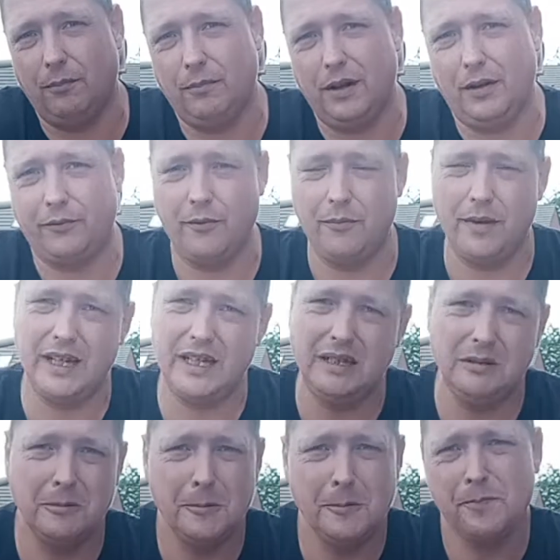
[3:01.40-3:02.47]
for me,
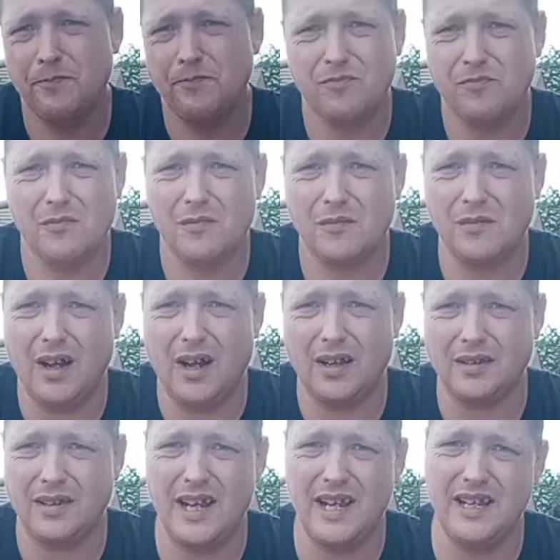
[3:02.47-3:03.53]
nah, the
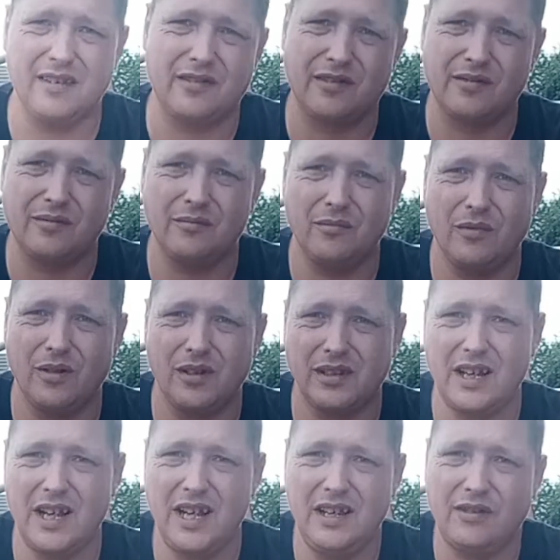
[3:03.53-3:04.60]

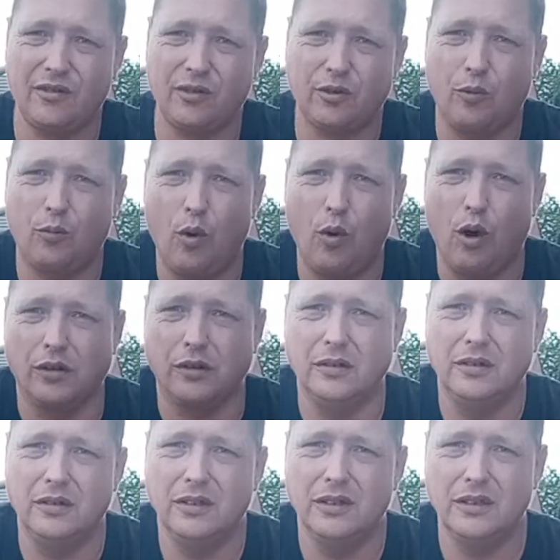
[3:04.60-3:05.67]
heat's on a one.
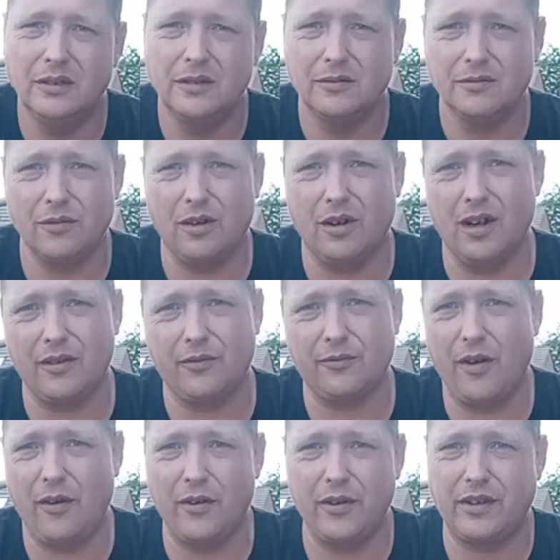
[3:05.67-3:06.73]
Right,
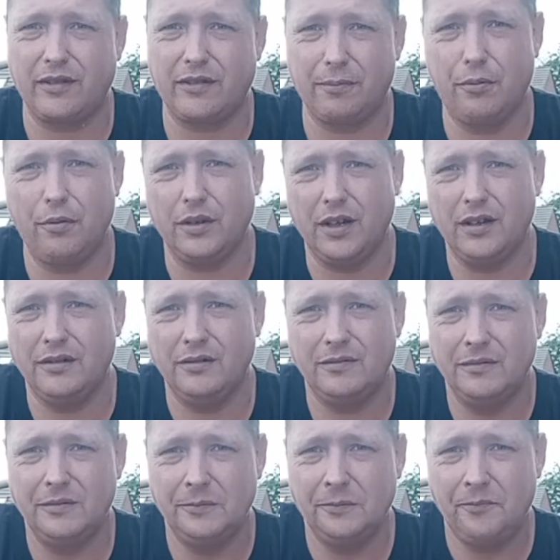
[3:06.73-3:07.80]
very
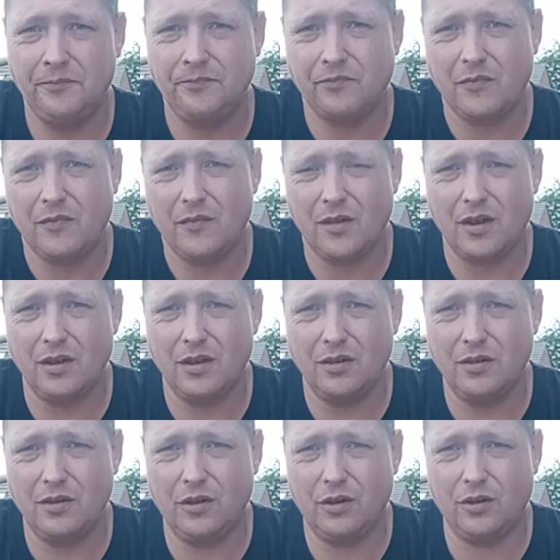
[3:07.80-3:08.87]
disappointing.
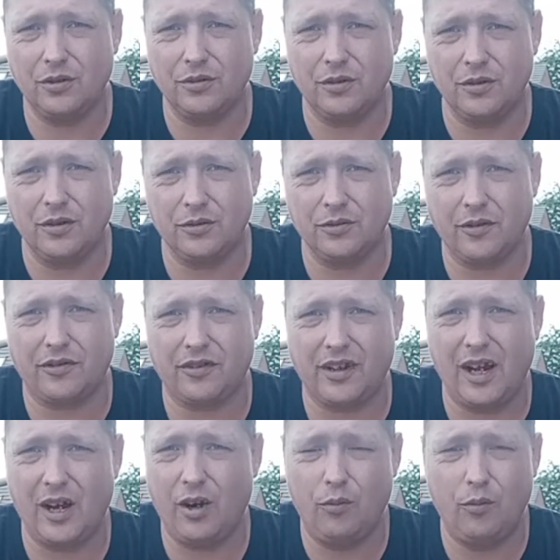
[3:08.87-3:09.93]
On the scale,
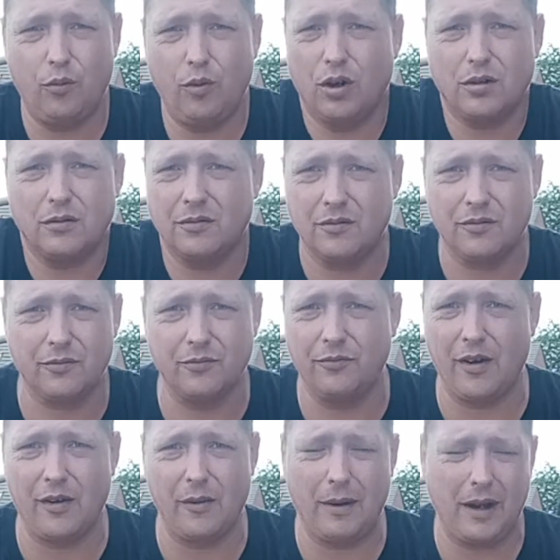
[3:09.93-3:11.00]
one, very
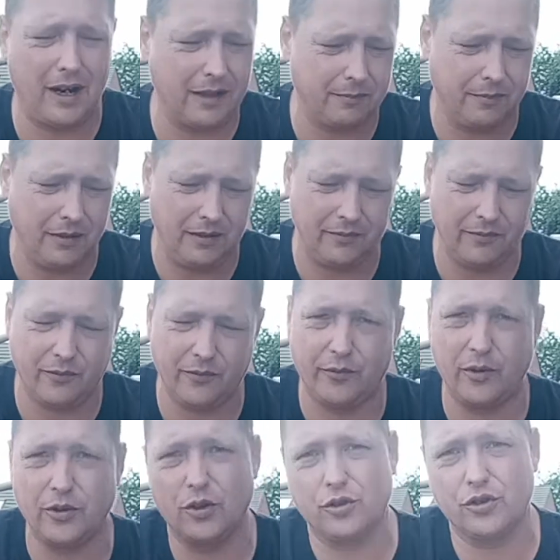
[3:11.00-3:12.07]
bad. But for a
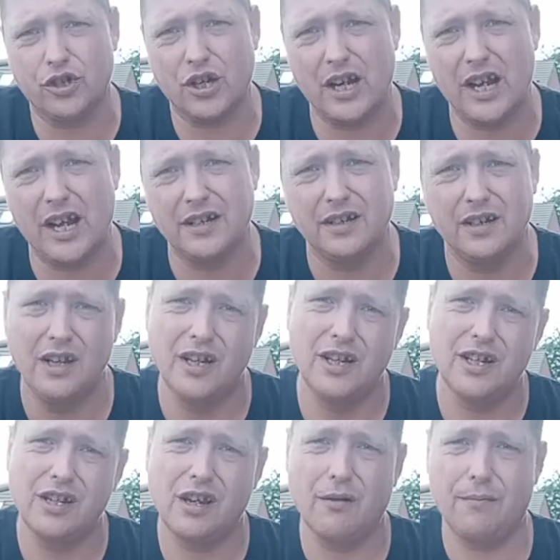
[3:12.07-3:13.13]
non-chili head,
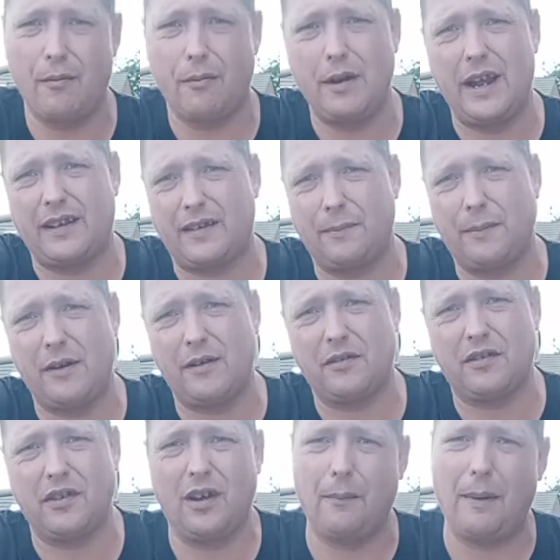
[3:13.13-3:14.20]
you probably experience it
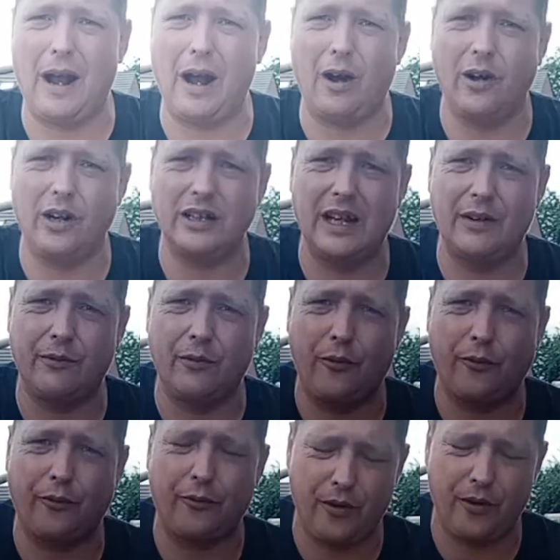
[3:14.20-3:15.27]
about a level
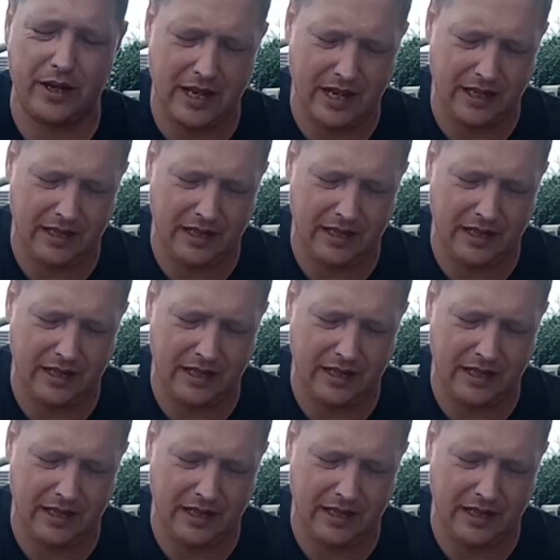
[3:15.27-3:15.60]
3 heat.